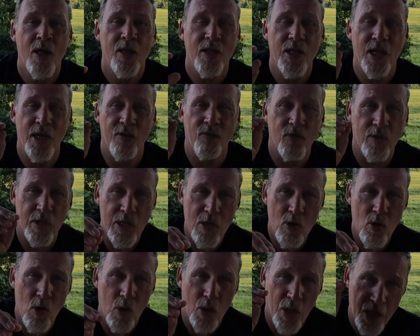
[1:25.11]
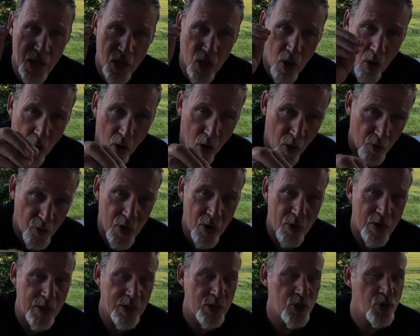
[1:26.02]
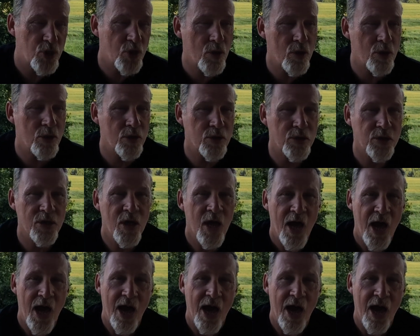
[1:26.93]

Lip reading: that have literally called their insurance